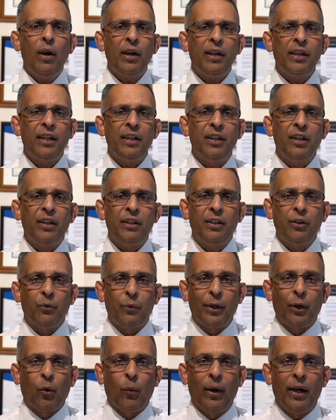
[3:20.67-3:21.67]
Now, what
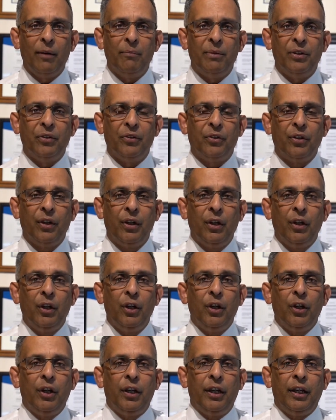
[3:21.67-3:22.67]
are the
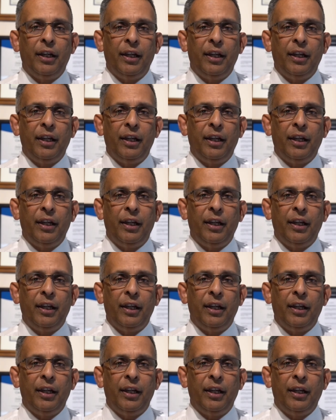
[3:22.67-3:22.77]
requirements?